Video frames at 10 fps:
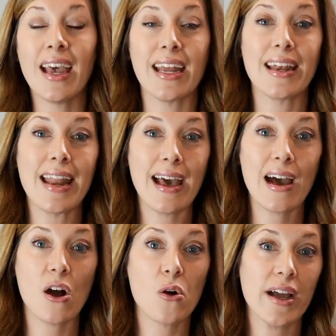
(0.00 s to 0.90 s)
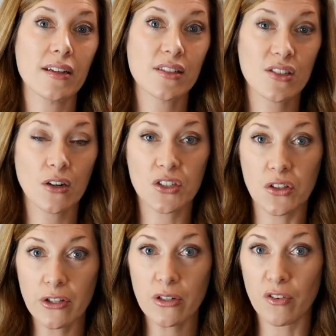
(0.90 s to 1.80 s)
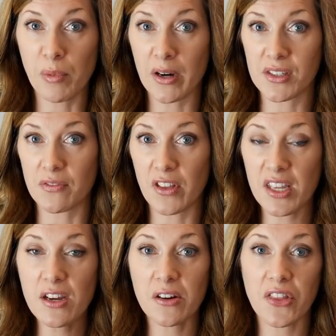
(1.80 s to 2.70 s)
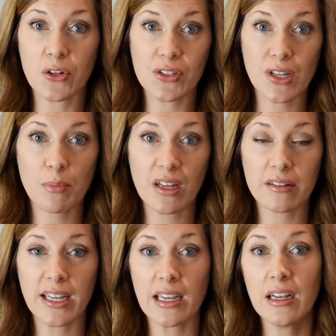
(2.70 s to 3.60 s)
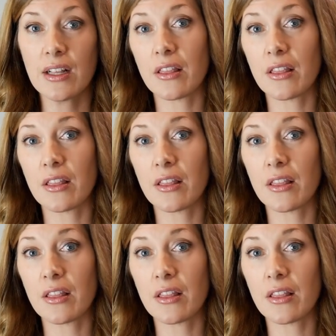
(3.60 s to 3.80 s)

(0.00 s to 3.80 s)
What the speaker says: and now I can start to look for parts of the year that are typically